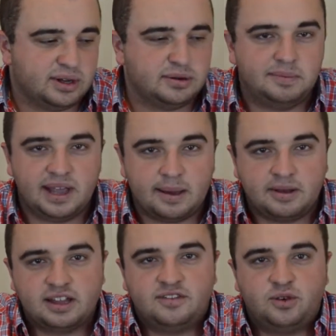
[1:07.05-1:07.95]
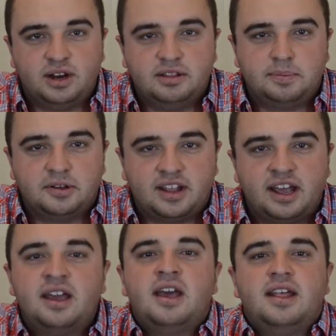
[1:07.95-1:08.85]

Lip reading: which would be Epcot's 40th birthday,